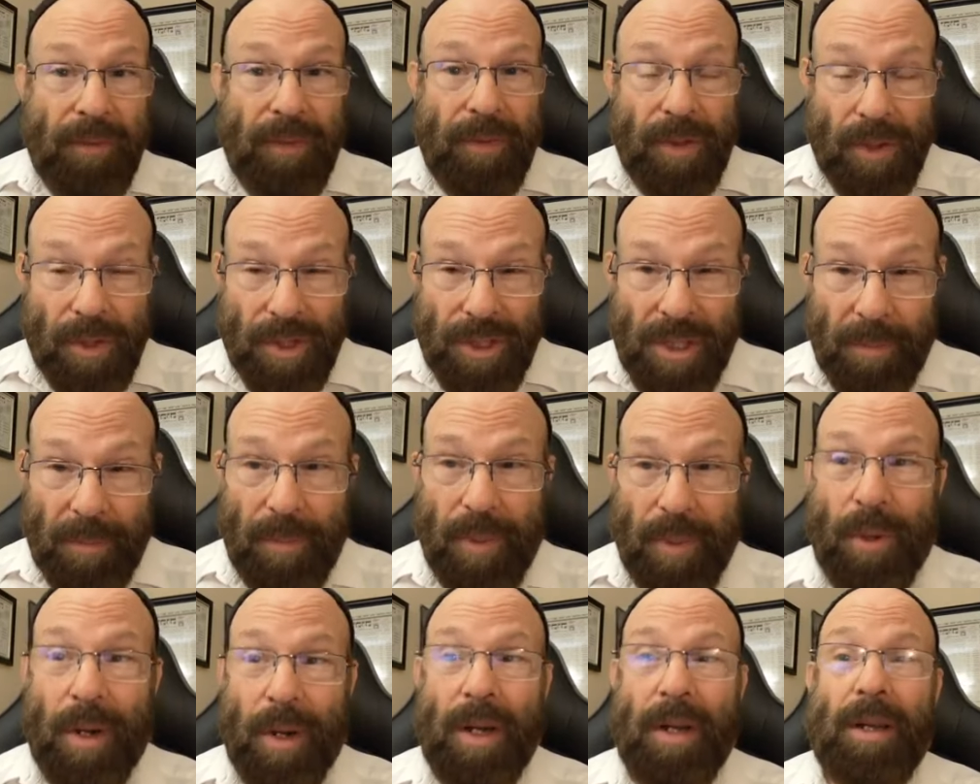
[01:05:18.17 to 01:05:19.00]
your
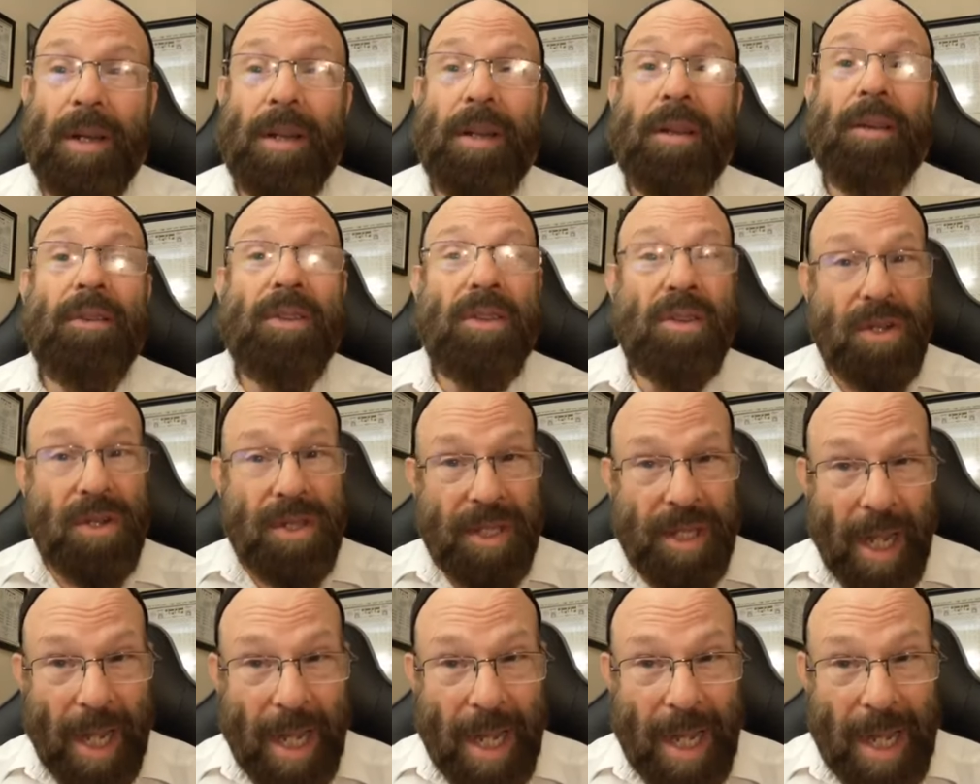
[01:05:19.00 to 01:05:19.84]
support, your
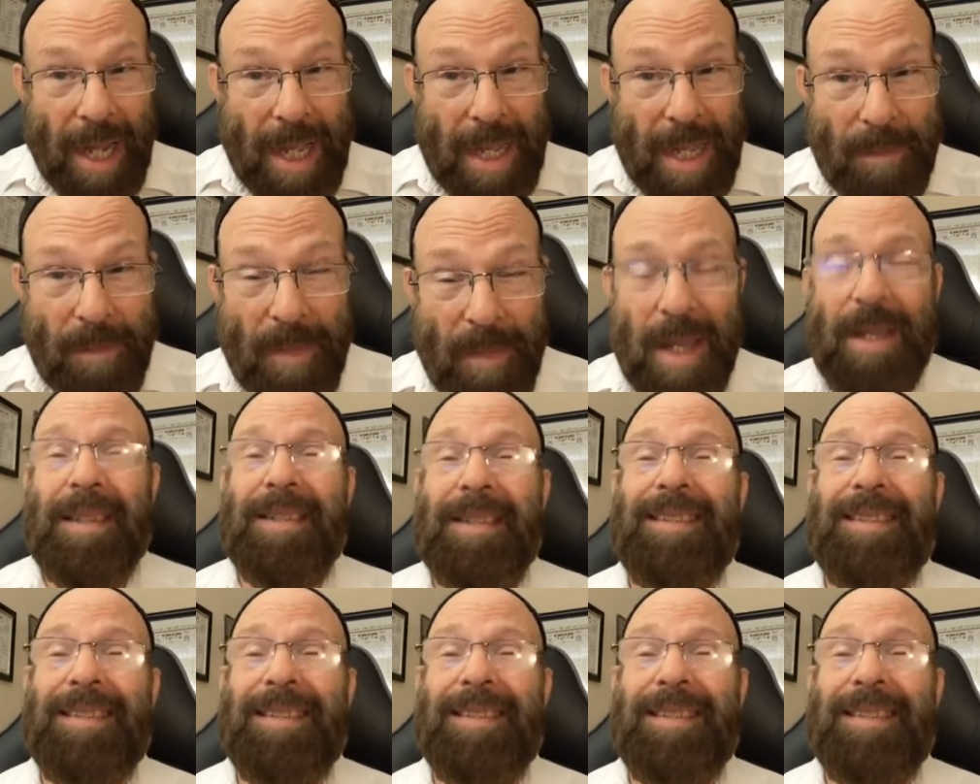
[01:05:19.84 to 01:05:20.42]
time,